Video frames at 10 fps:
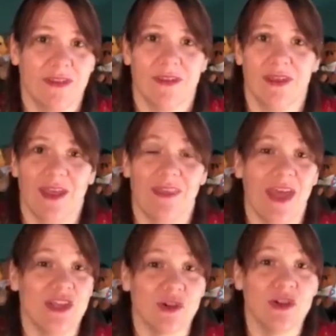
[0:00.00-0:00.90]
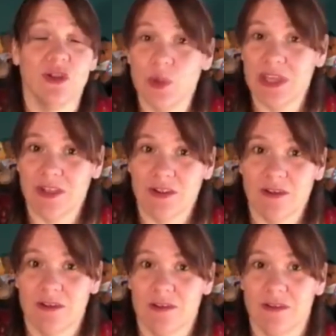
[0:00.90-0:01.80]
and that your new year
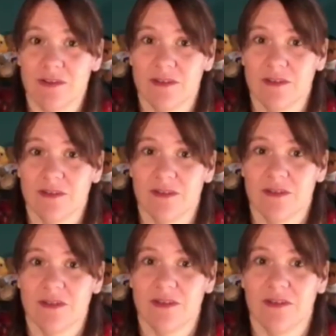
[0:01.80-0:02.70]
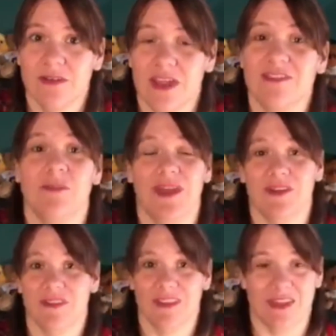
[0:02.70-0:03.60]
is
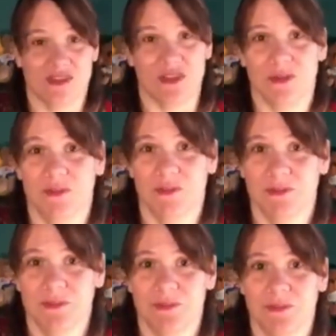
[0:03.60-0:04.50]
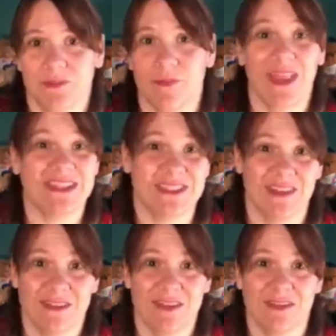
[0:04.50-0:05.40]
better than this year.
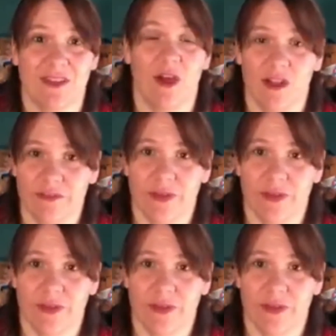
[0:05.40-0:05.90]
Blessings to all of you.